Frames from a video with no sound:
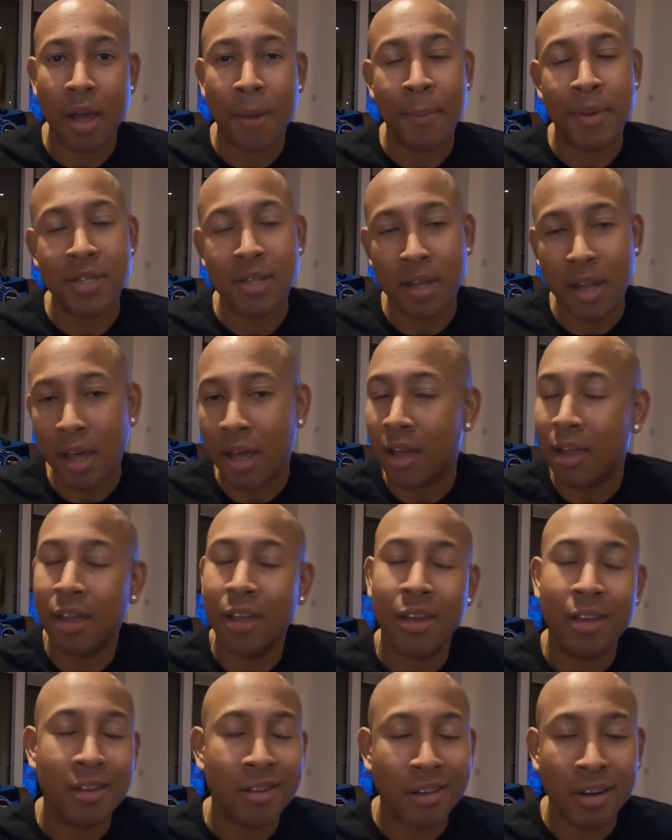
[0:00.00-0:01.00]
But today,
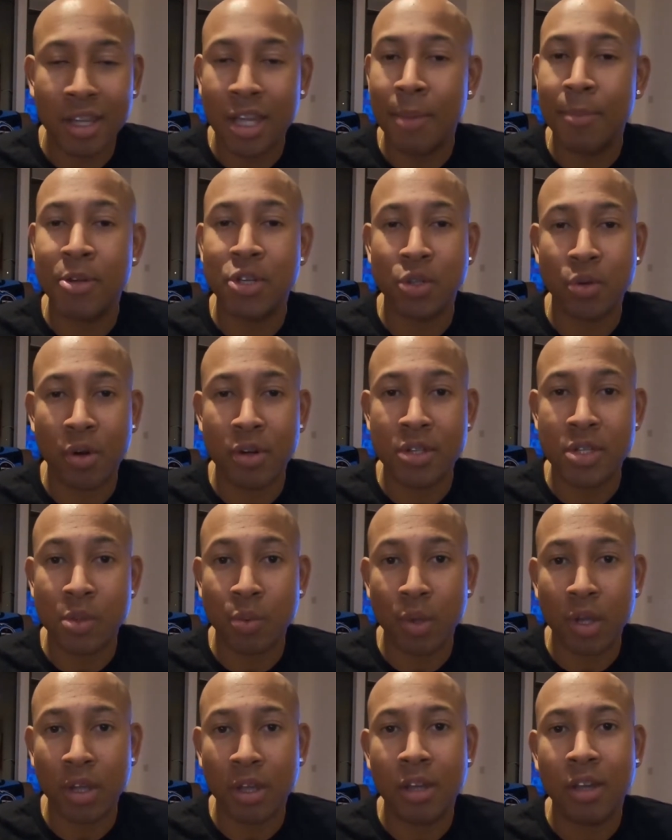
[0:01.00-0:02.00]
gonna keep it short and
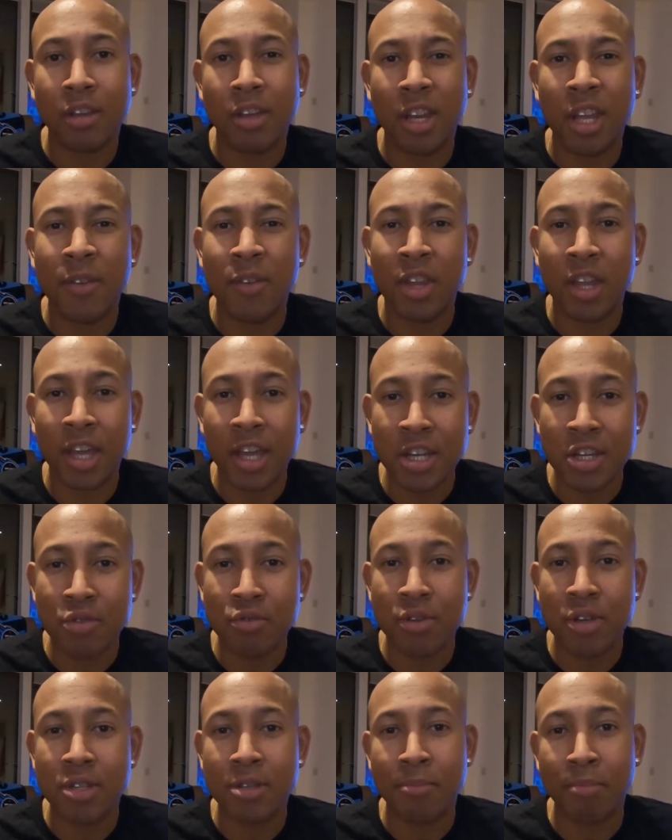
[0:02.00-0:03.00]
sweet, gonna give you the
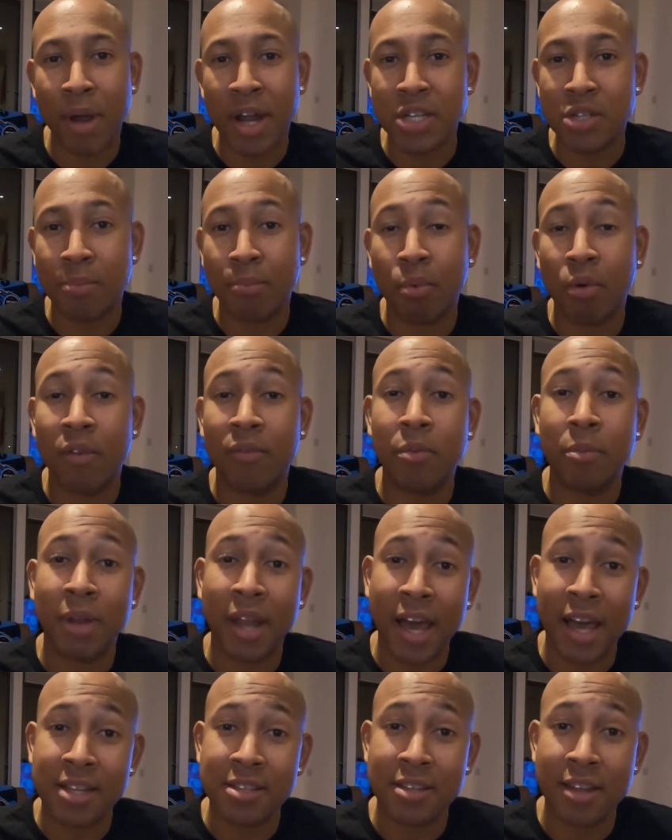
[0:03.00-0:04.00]
injuries and practice report from
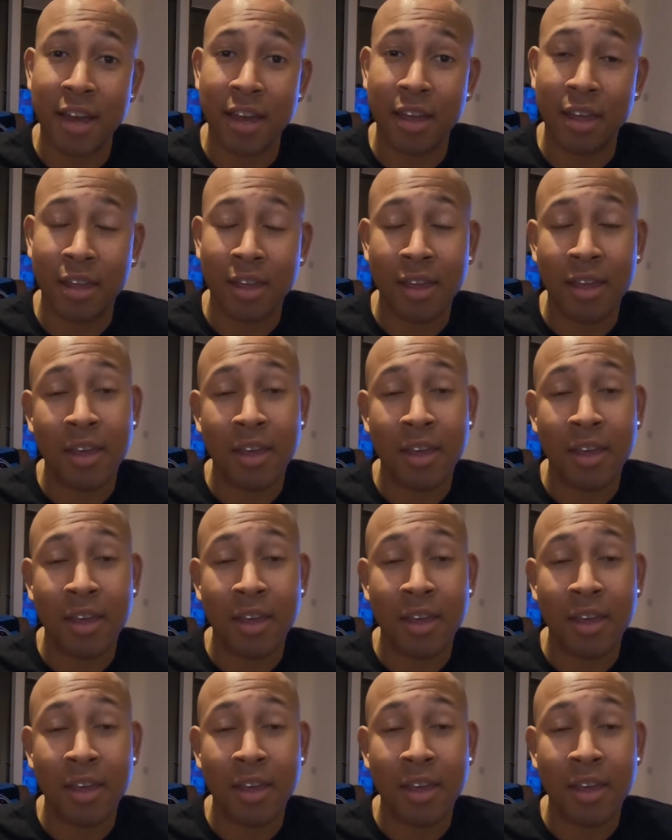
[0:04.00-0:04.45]
last night,